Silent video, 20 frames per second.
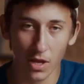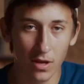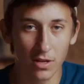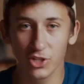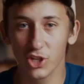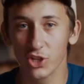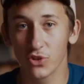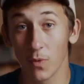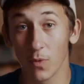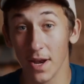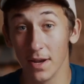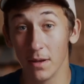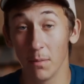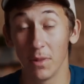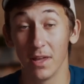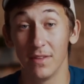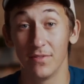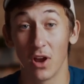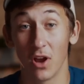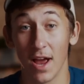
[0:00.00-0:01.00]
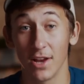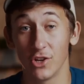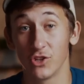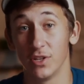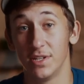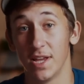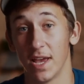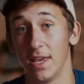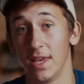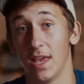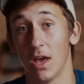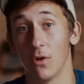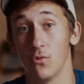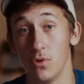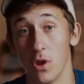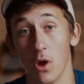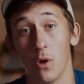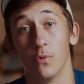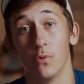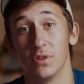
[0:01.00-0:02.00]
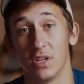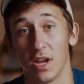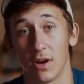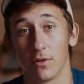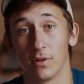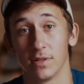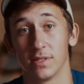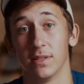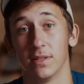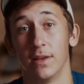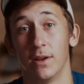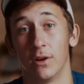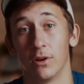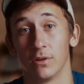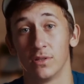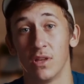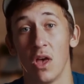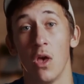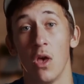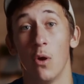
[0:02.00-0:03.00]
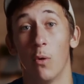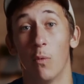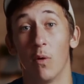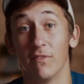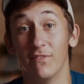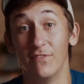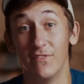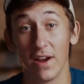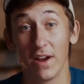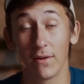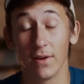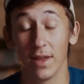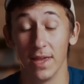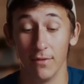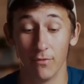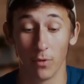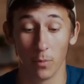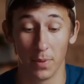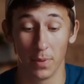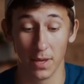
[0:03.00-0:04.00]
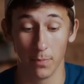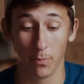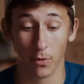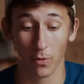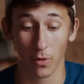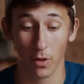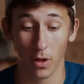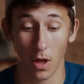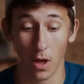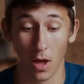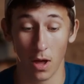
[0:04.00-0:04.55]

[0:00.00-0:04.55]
just randomly. They're actually taking out known terrorist leaders who are very evil people